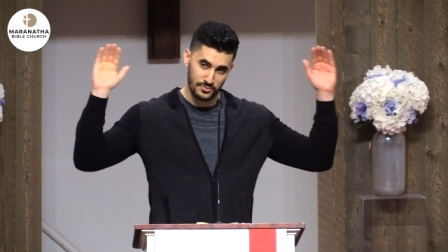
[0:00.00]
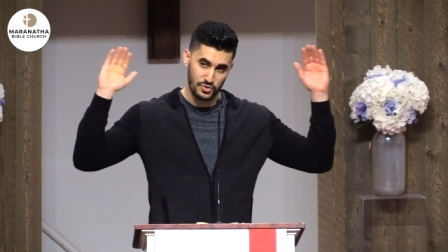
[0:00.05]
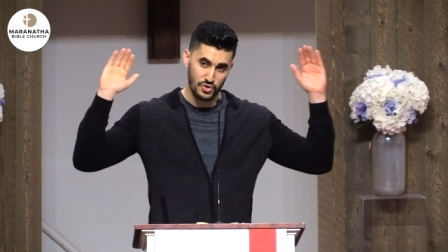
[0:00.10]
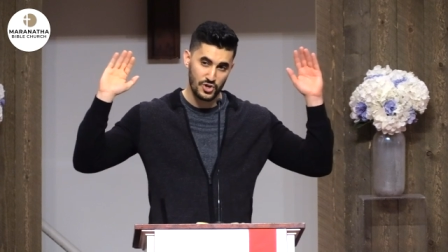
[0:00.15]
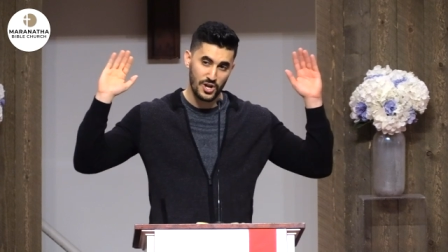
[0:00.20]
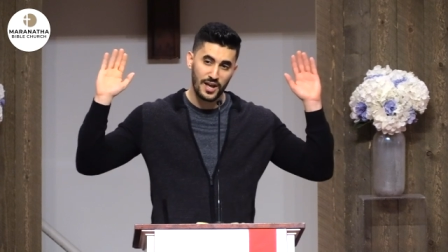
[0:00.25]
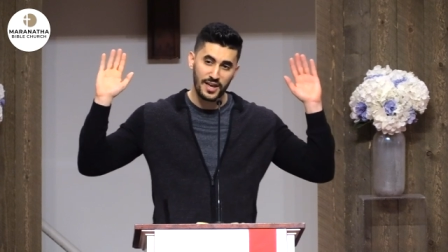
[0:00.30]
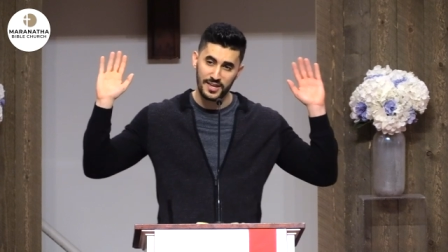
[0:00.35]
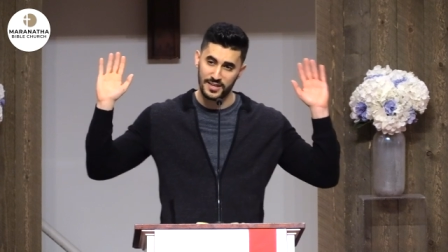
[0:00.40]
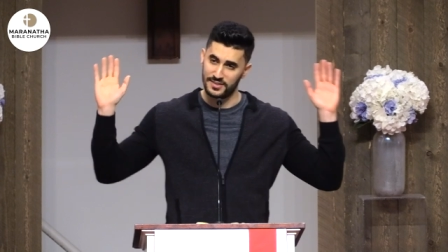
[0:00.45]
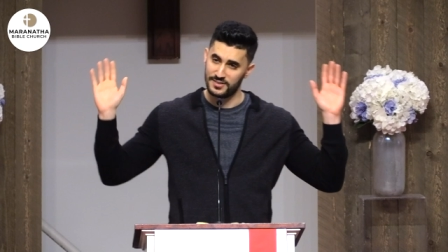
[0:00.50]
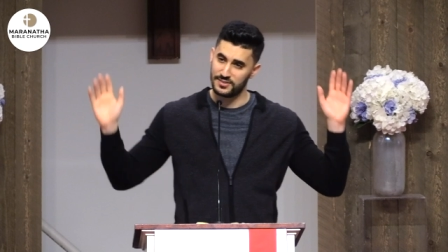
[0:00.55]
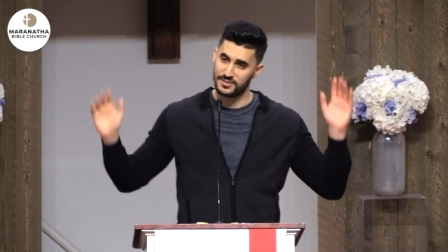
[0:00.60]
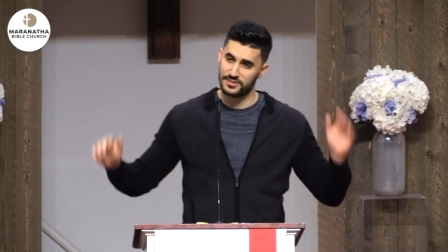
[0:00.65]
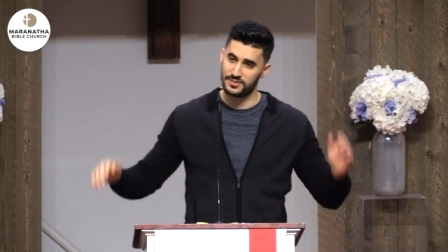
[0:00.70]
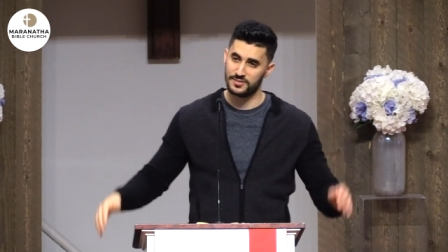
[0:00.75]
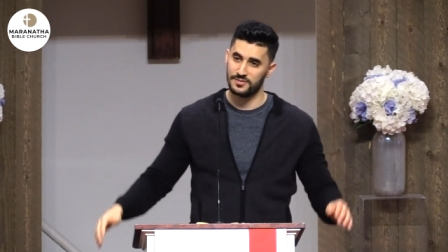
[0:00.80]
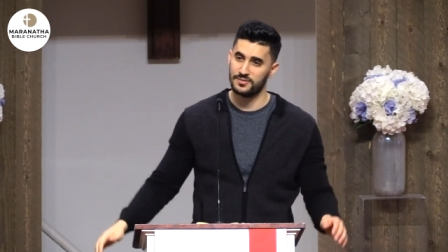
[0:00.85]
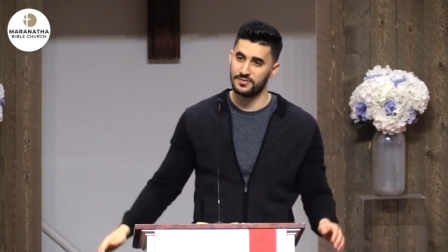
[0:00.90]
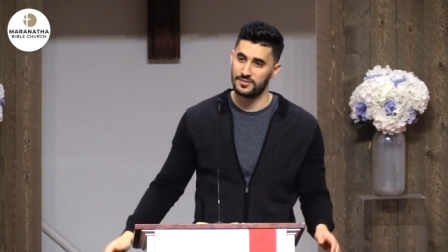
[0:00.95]

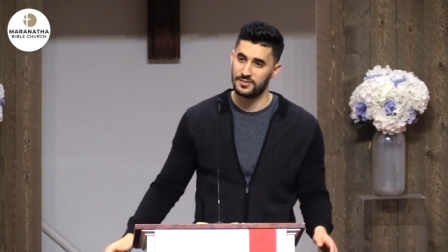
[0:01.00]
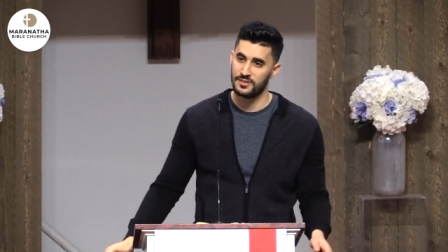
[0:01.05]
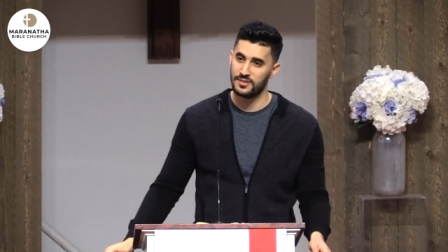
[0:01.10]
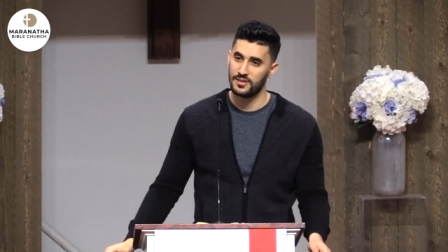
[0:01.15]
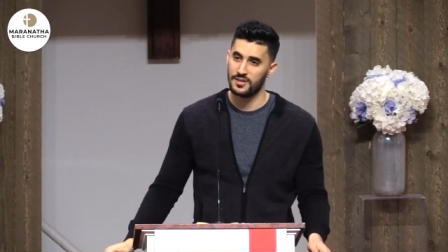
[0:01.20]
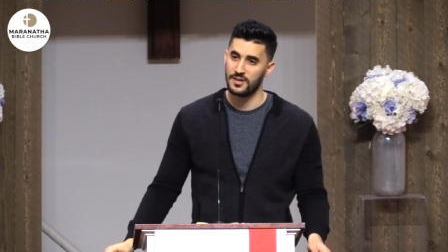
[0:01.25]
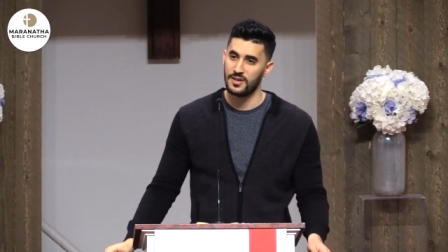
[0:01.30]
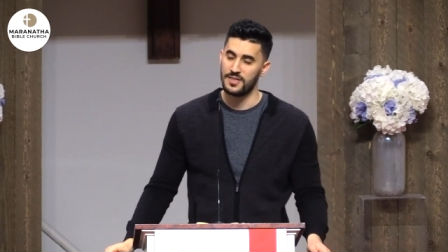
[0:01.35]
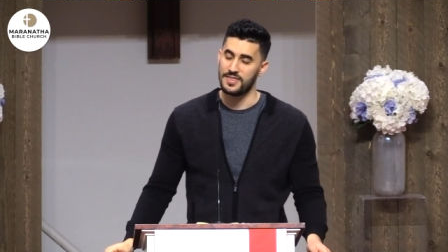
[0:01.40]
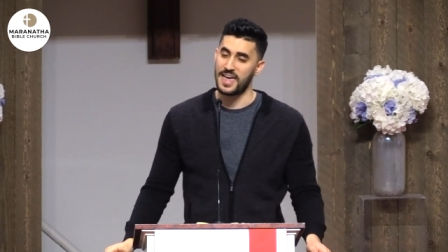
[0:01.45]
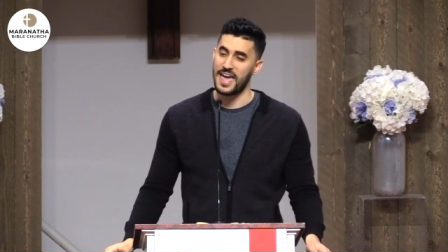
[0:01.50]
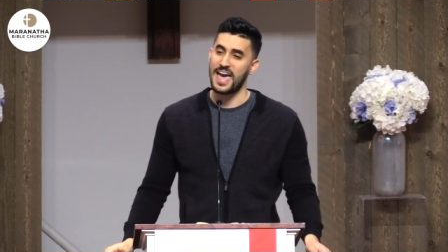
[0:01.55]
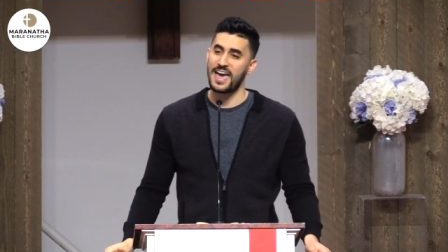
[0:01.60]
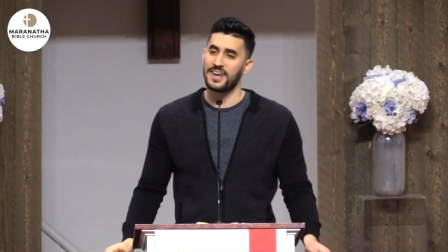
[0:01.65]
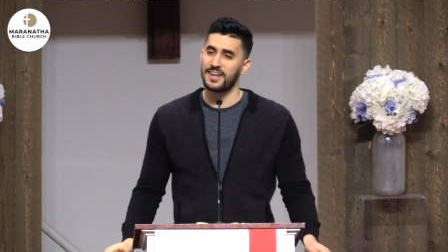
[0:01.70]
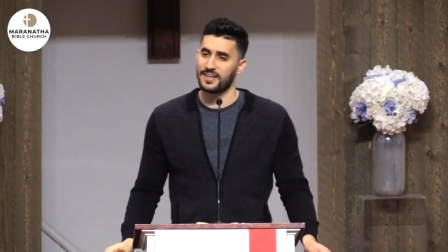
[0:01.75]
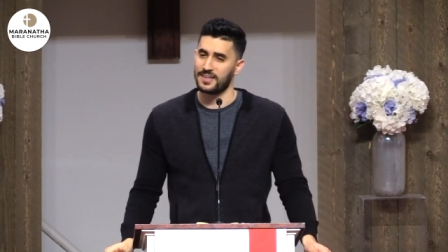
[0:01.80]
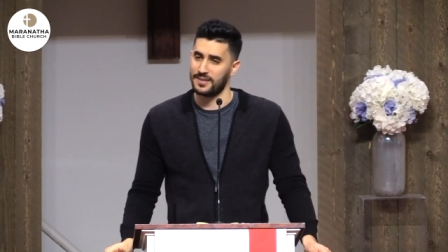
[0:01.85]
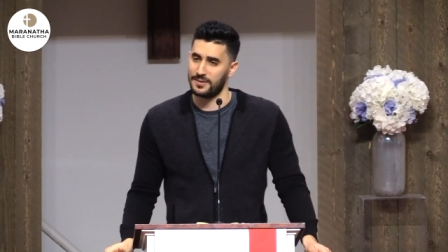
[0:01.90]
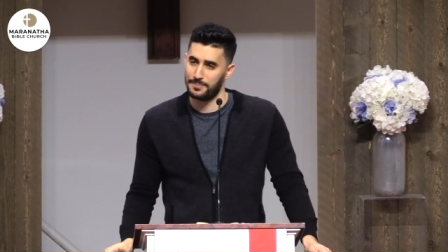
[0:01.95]
giants, the
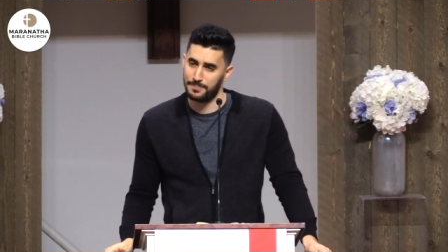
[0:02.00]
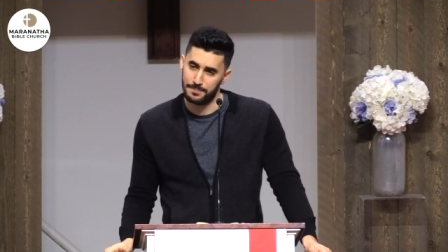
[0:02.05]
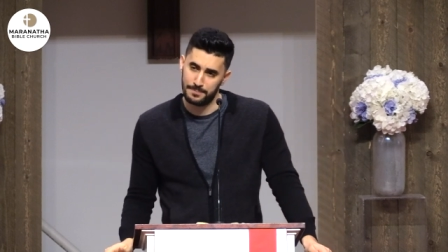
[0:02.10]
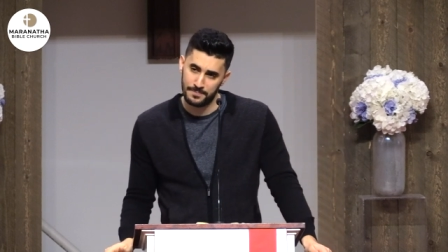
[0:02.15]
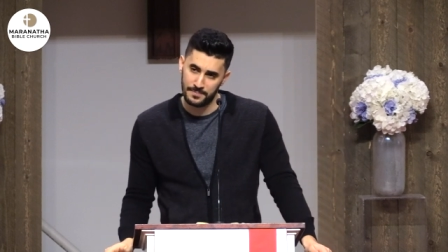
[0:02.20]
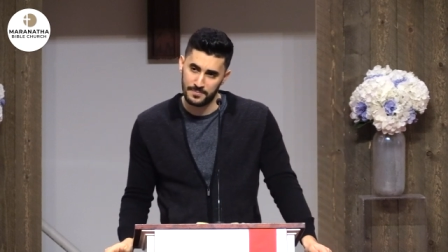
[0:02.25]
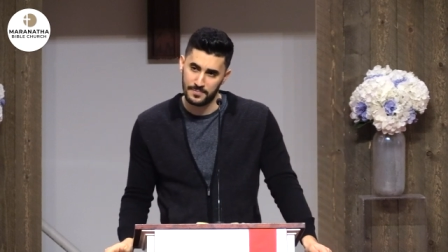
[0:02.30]
Anakim.